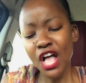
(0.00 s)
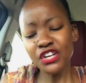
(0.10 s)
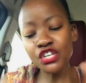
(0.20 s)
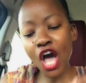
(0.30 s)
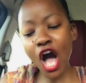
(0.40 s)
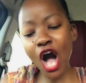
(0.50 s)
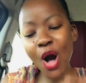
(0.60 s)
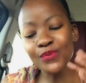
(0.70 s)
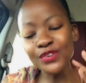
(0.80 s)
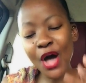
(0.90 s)
No,
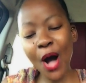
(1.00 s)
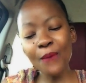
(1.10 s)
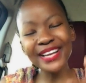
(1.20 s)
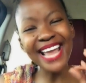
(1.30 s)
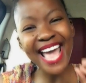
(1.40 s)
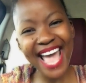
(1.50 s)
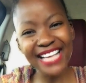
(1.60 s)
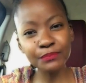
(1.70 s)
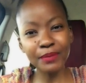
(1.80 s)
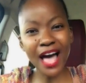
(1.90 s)
no, in
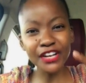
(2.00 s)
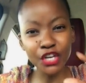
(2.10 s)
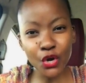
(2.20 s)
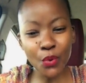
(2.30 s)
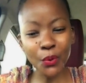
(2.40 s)
his blood you